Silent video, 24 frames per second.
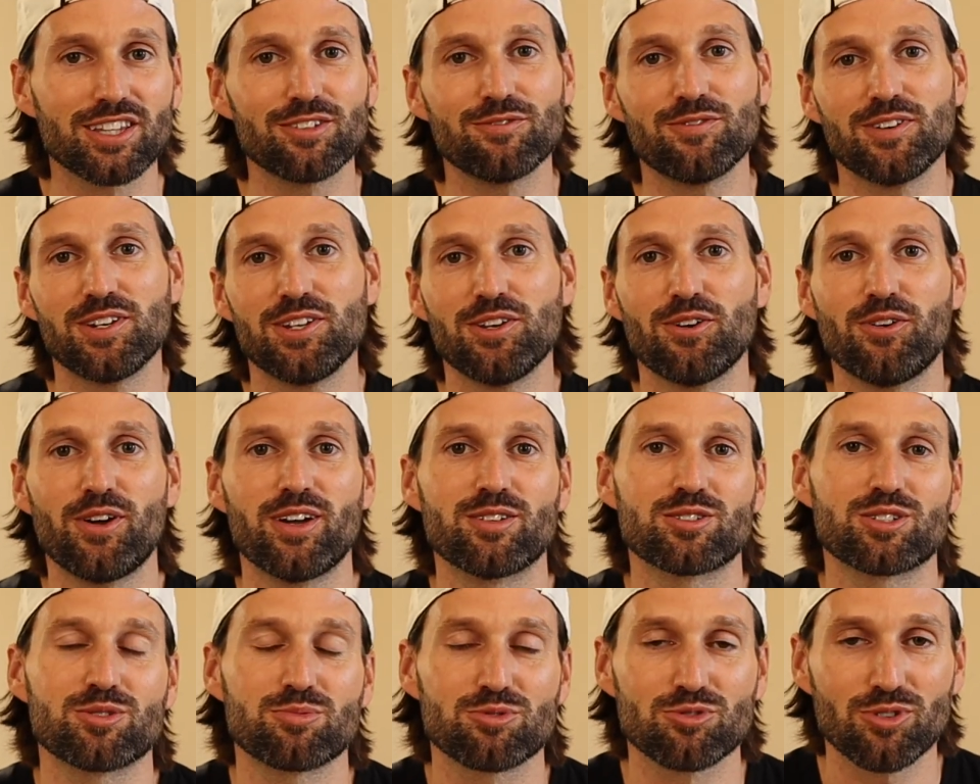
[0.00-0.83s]
the video and
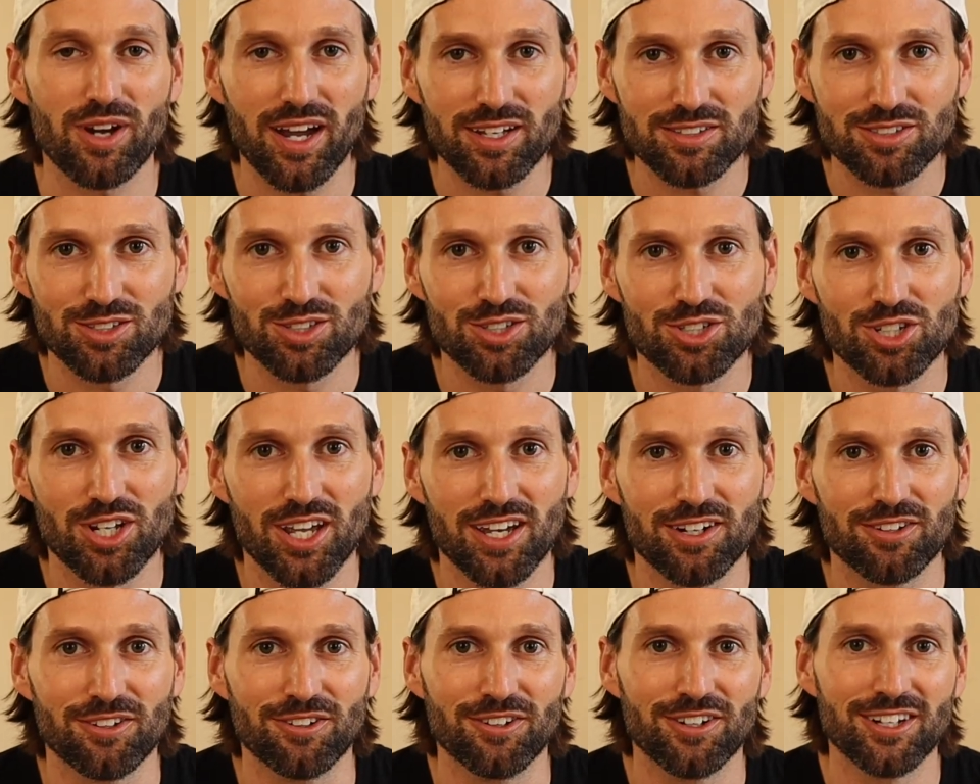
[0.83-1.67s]
subscribe to the
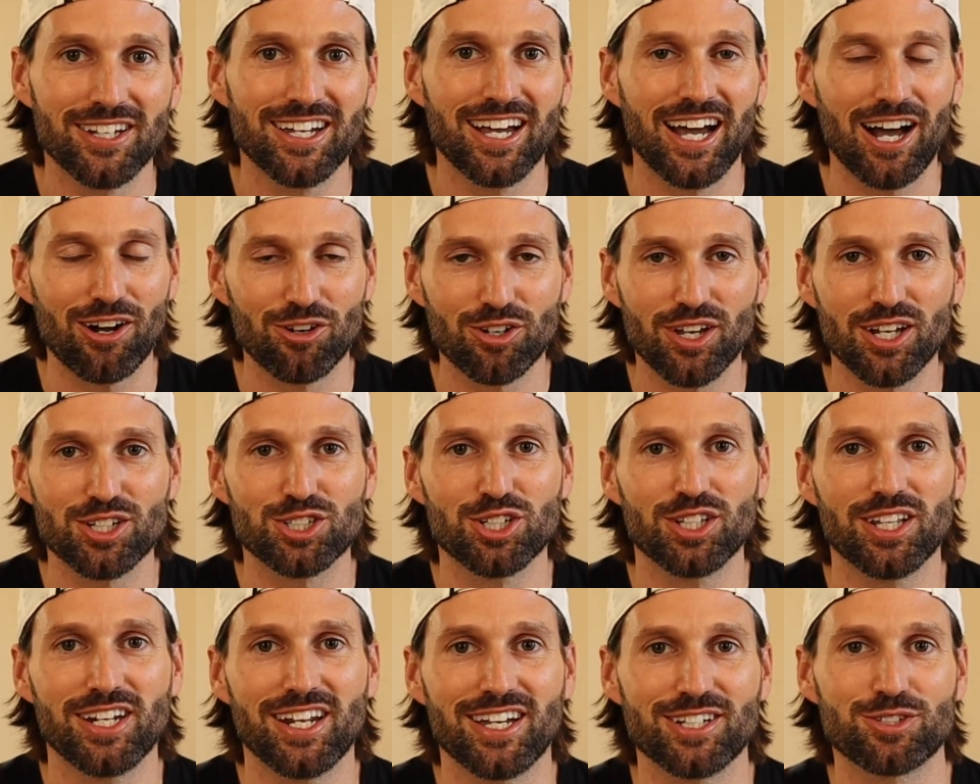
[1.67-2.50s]
channel. I'll catch
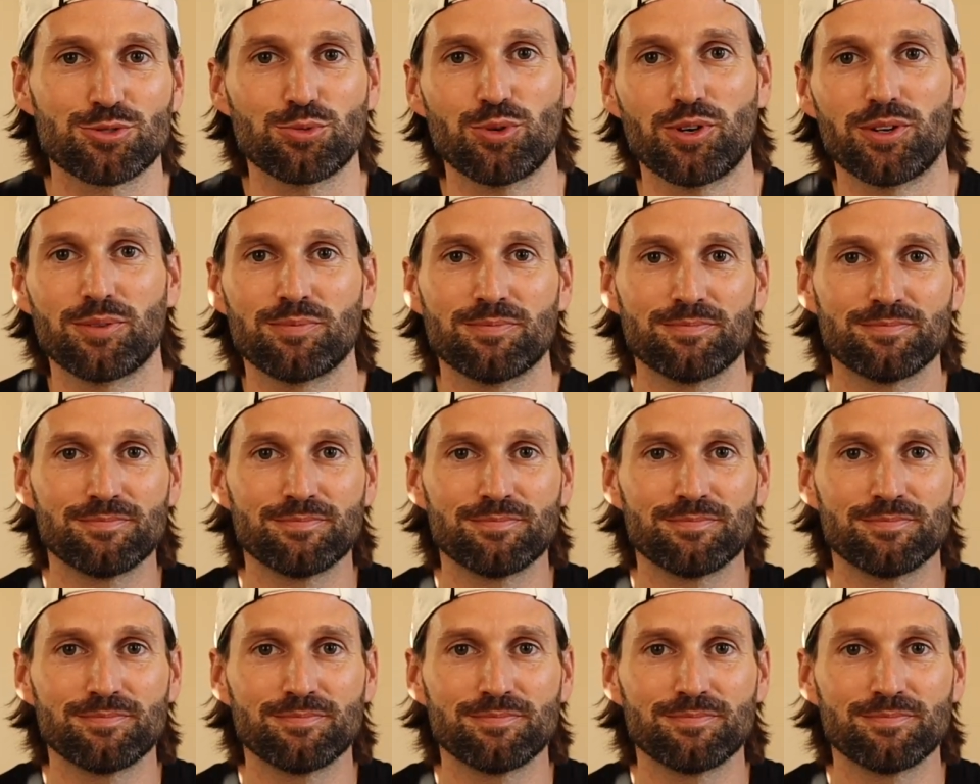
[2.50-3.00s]
you in the next one.